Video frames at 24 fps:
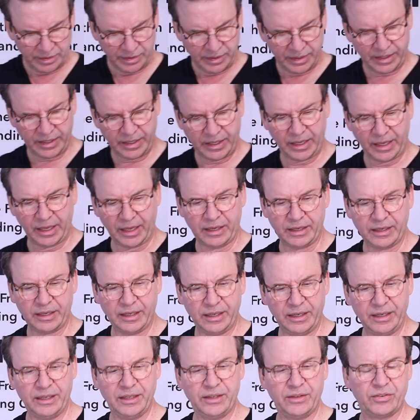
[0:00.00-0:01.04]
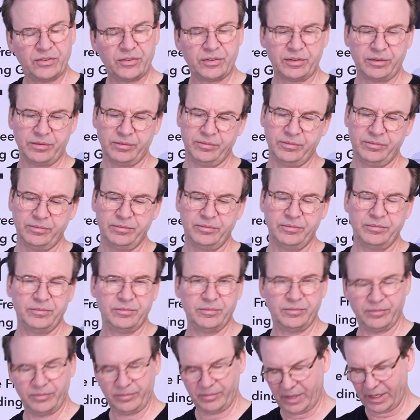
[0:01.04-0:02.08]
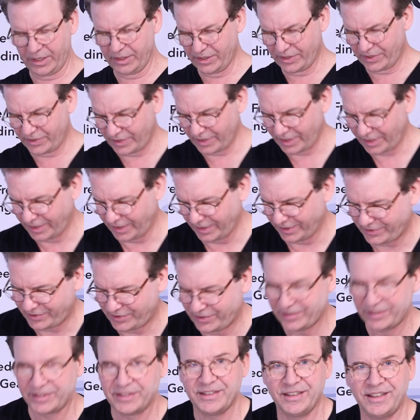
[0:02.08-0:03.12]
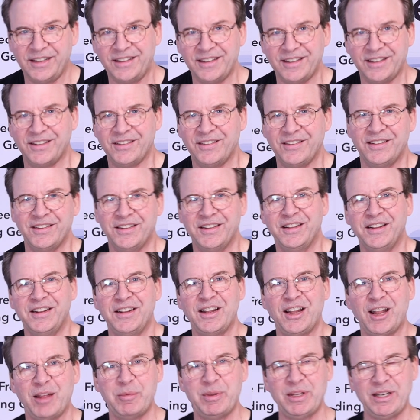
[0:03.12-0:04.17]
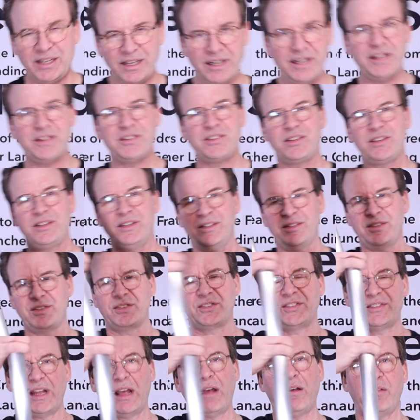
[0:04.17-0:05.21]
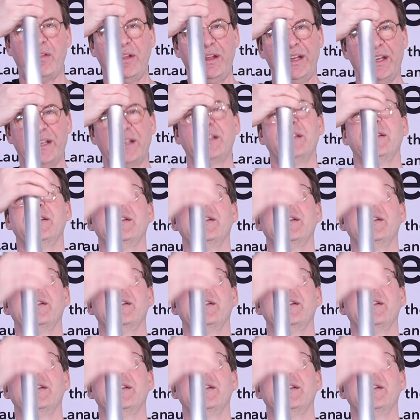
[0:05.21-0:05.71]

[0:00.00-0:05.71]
And it is, I just say it's, I mean, it's a stout leg.